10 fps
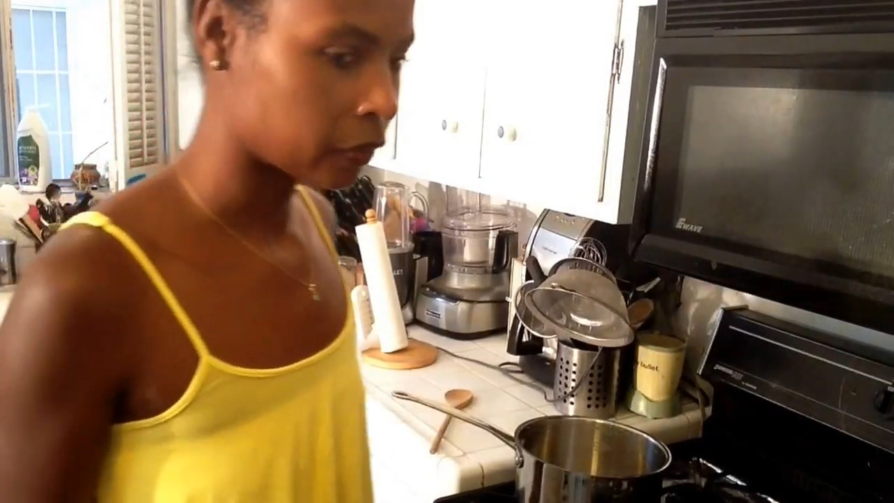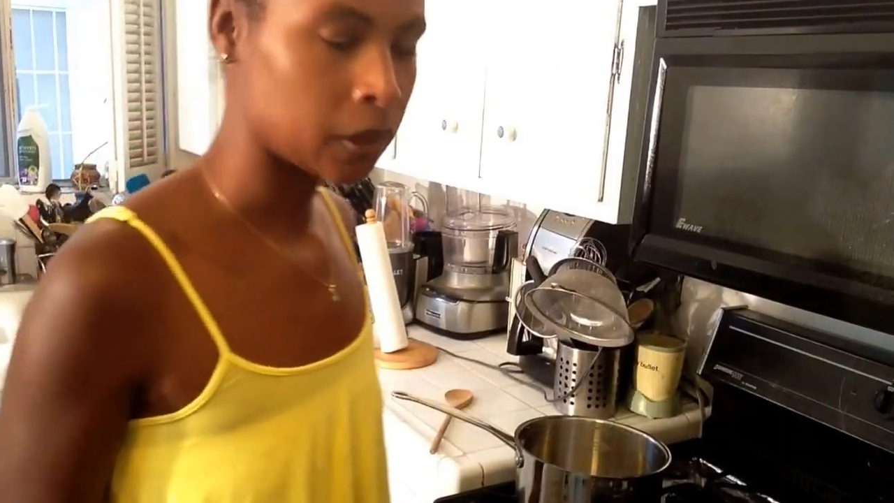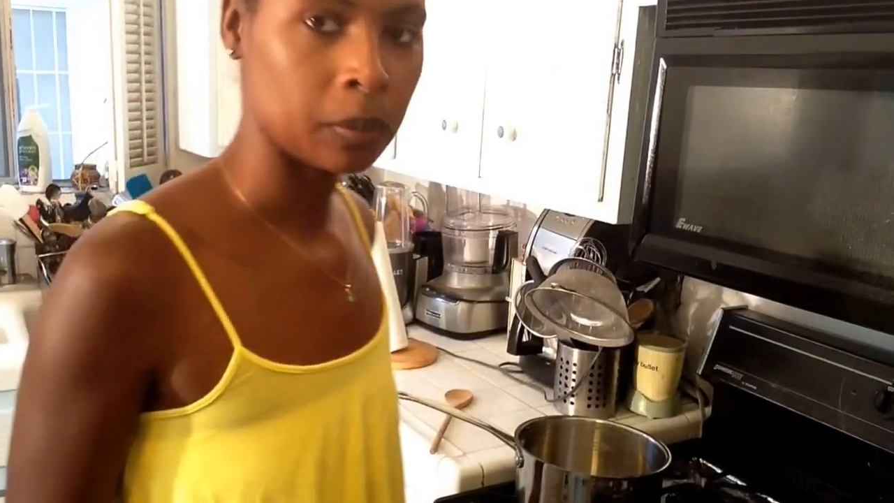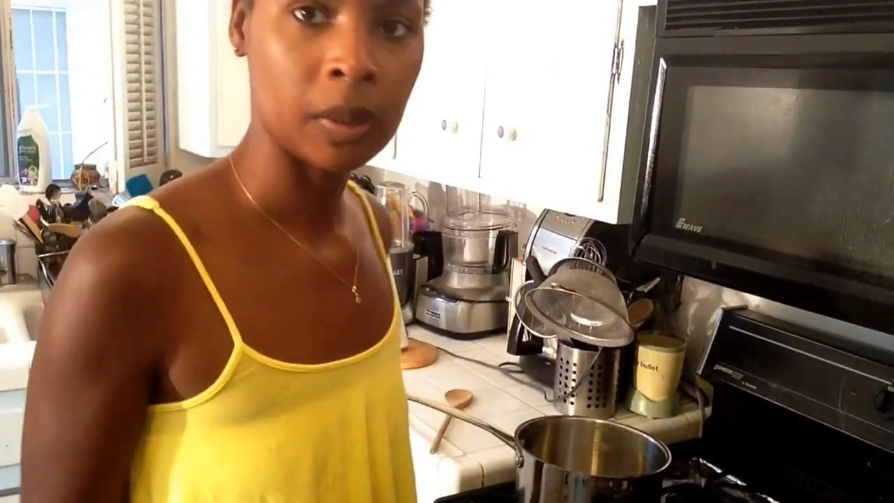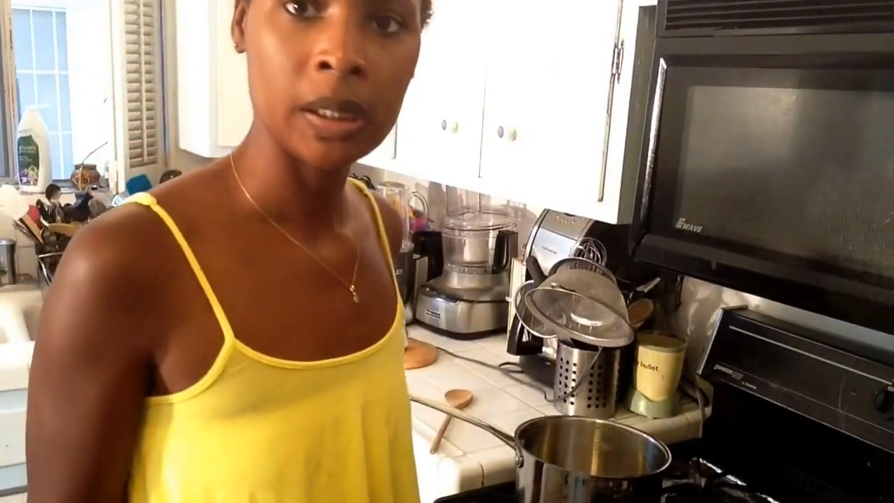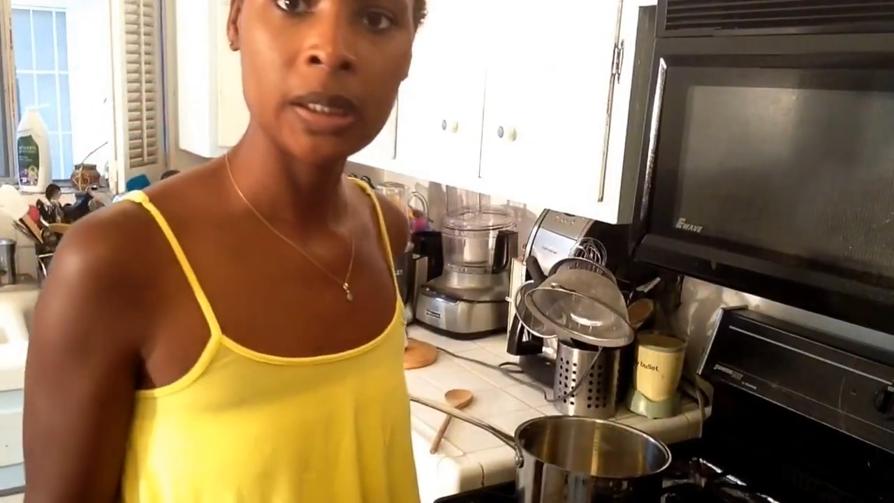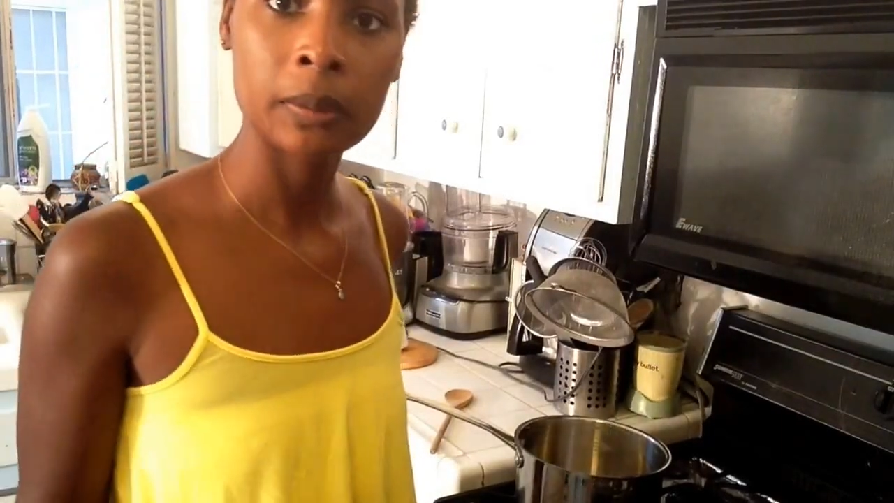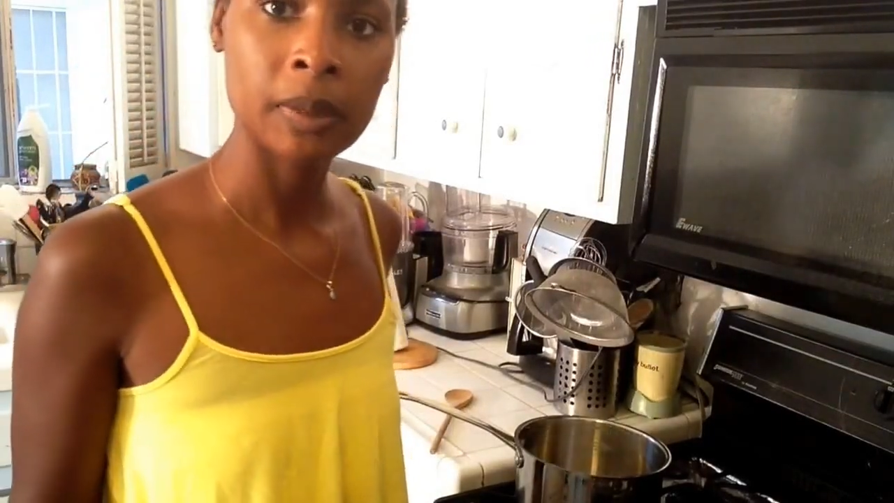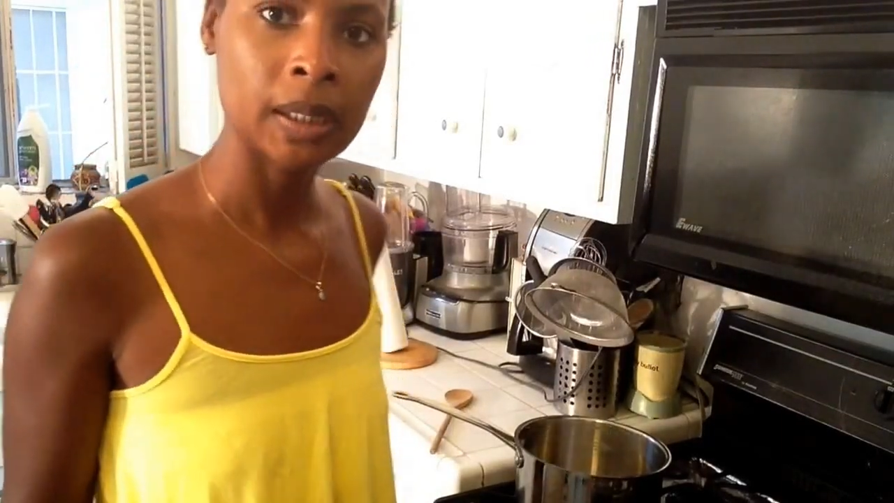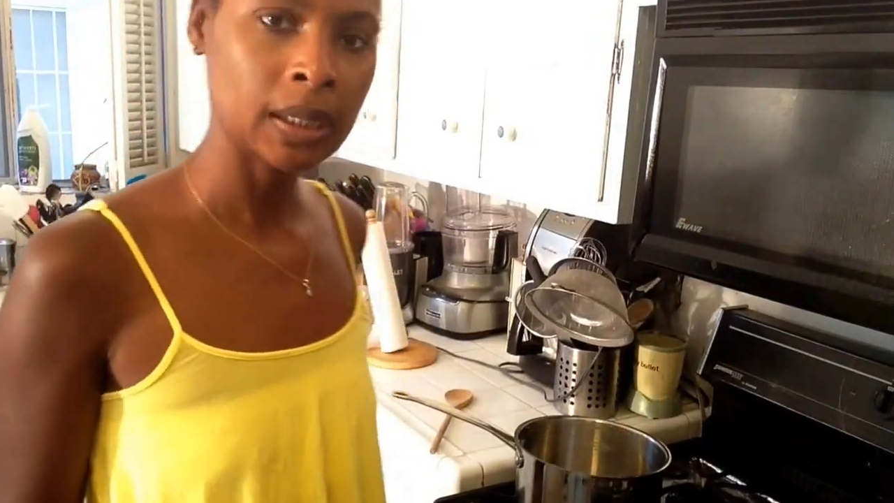on
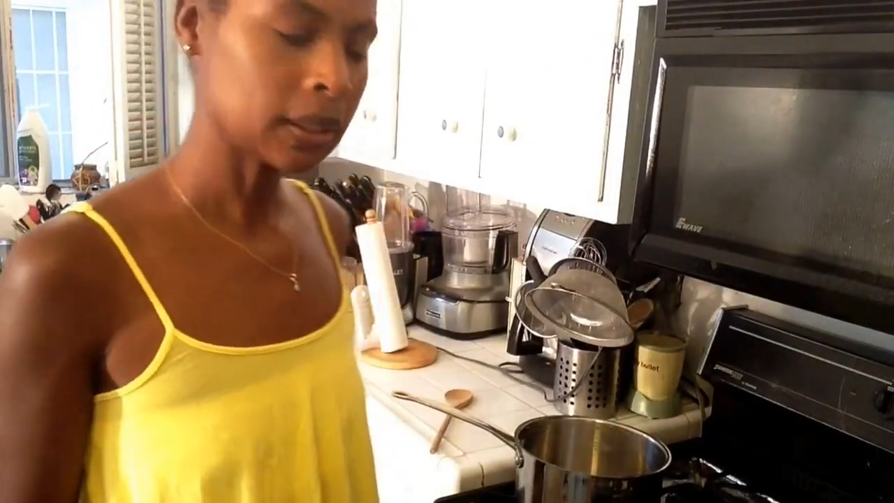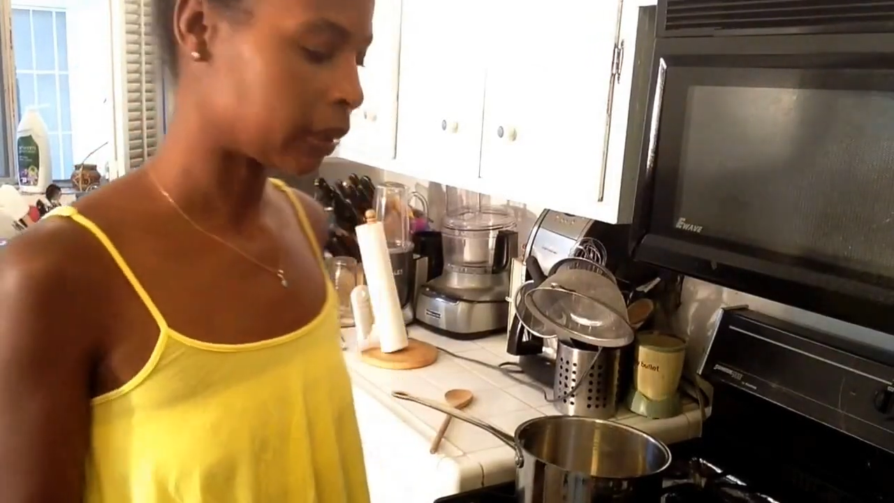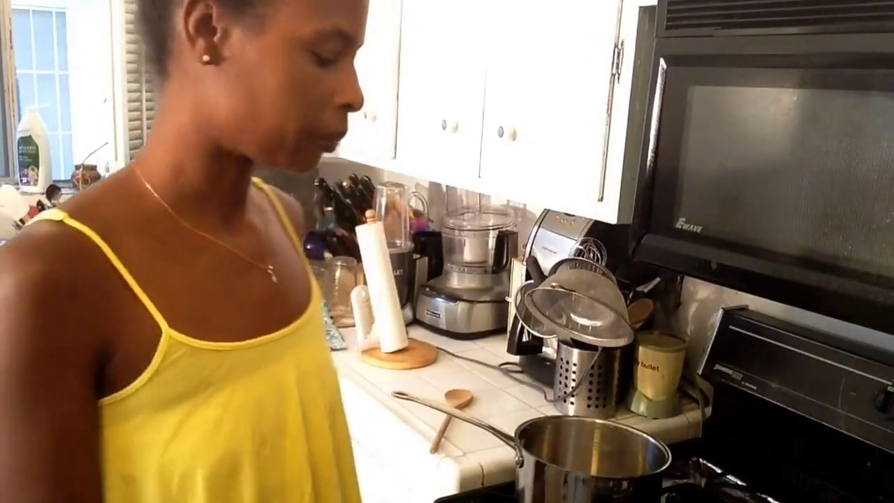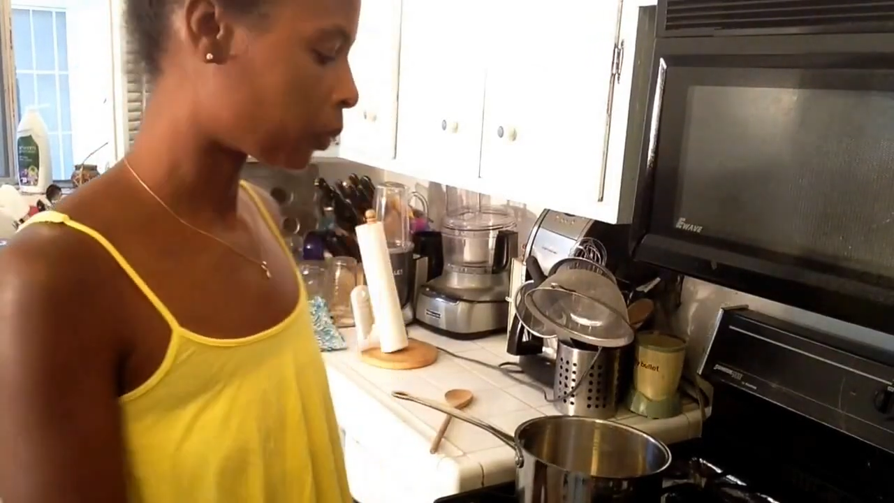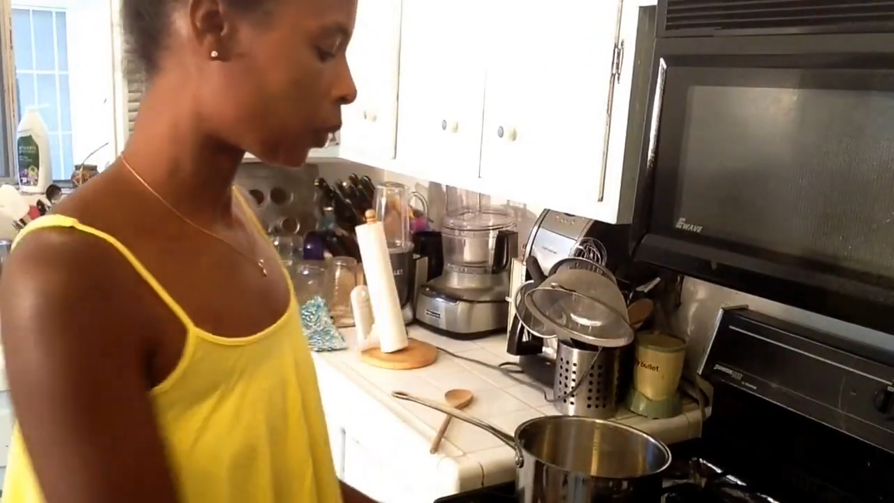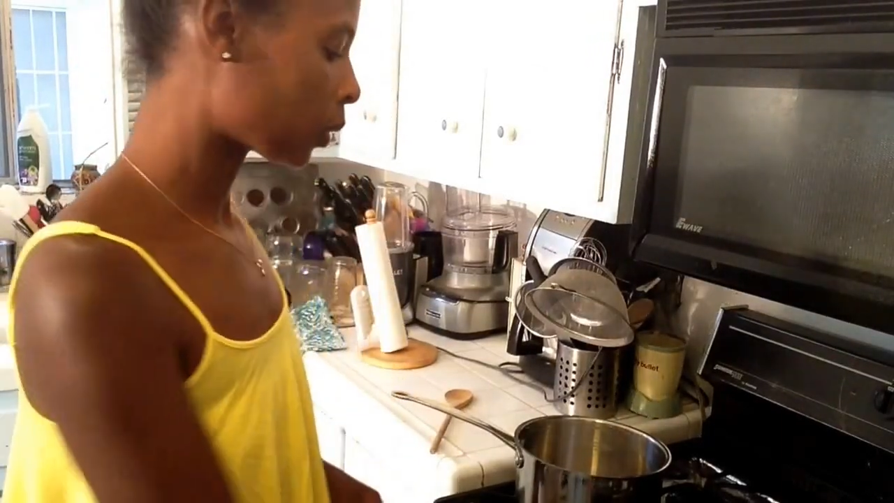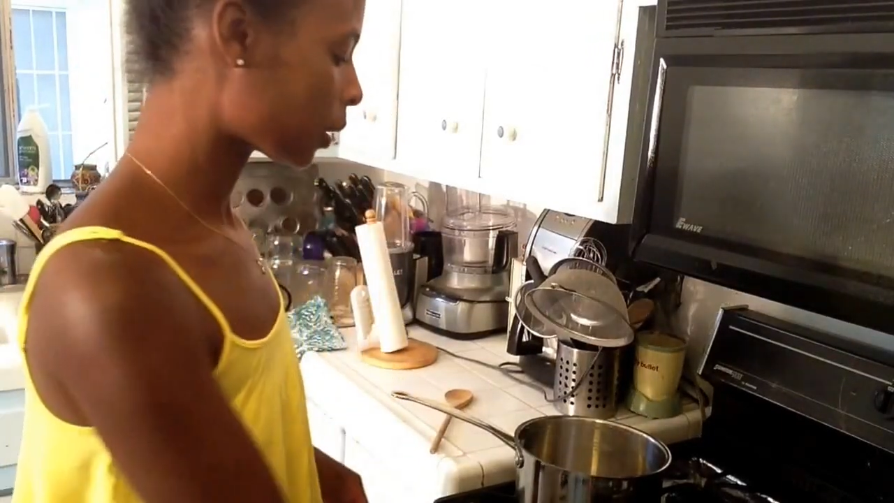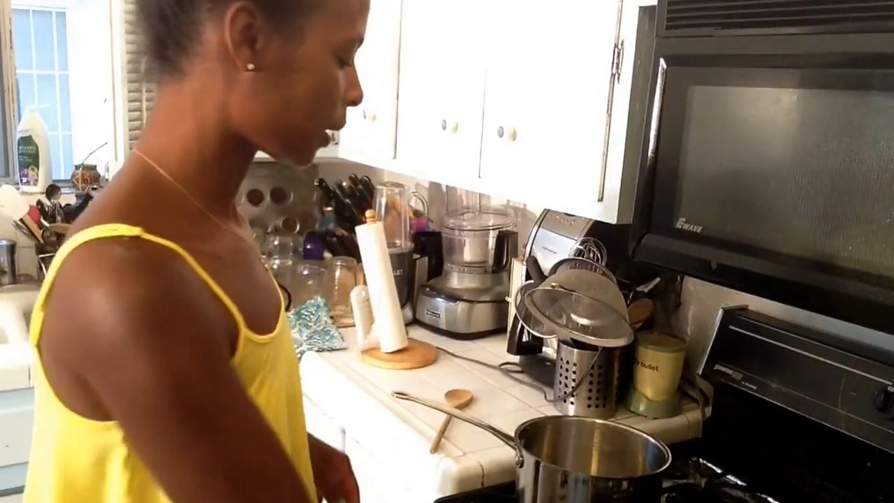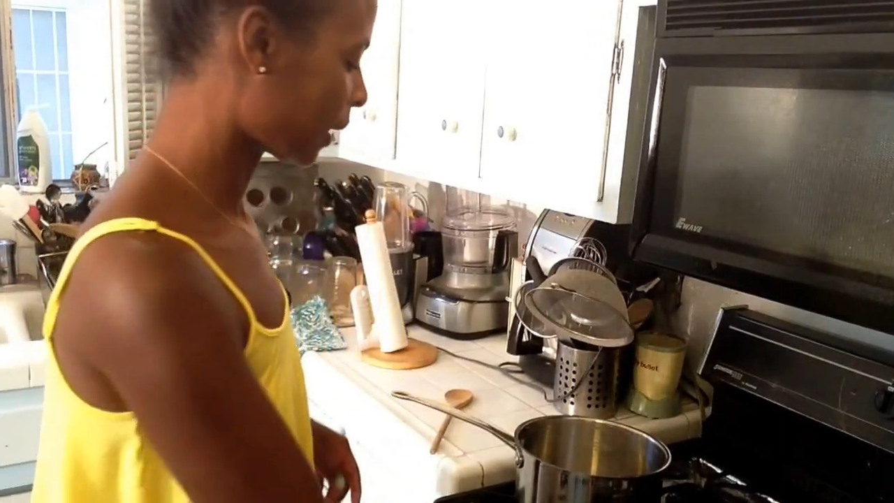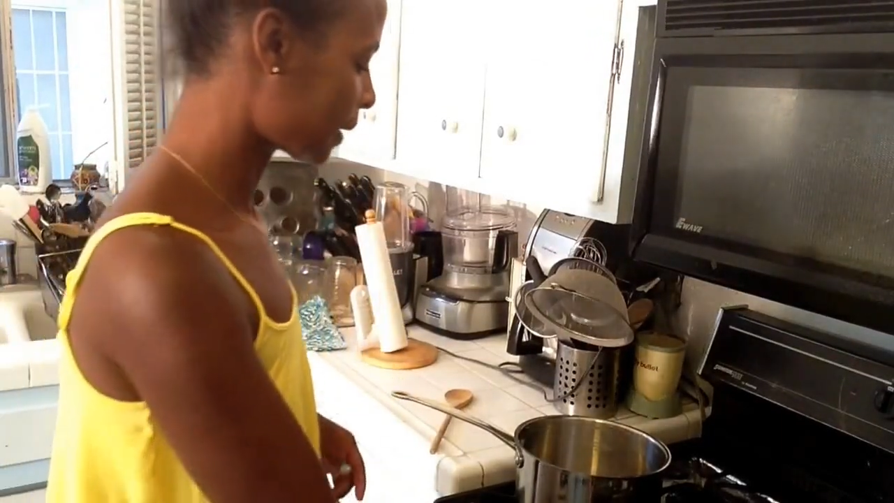medium heat and
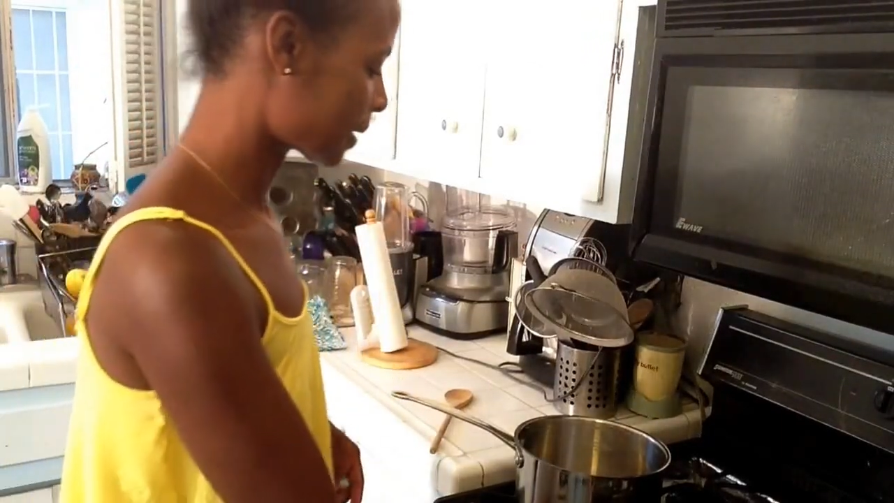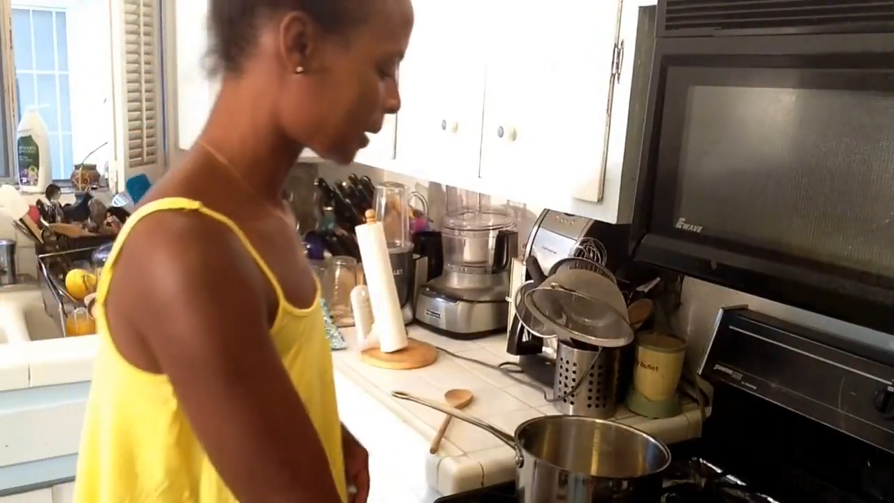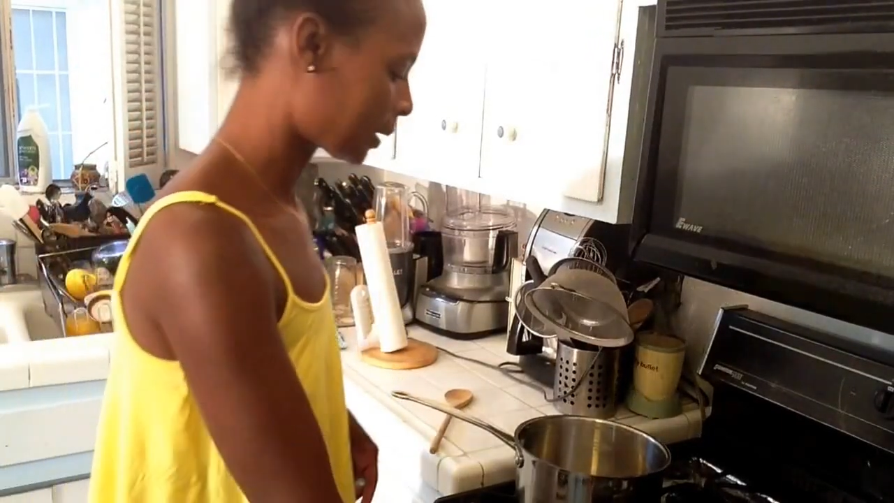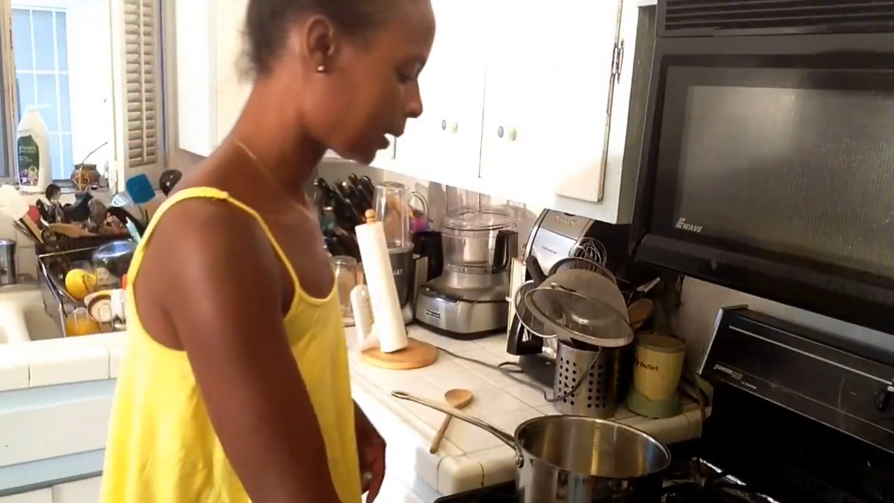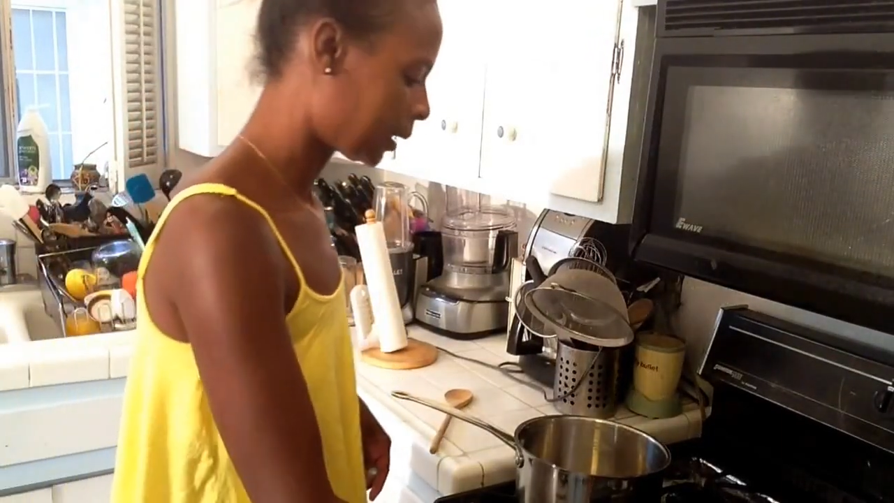pour this